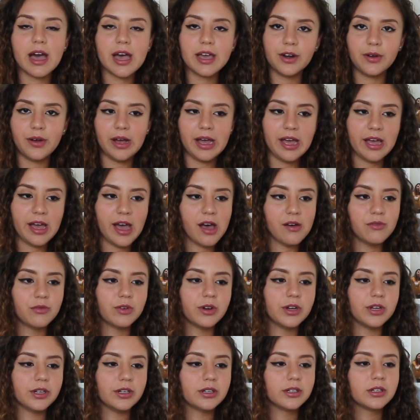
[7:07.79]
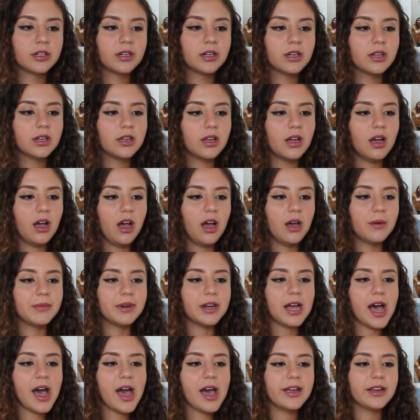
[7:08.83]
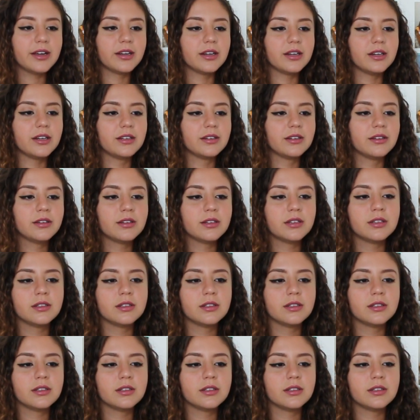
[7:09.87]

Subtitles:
I know I have one, an iron.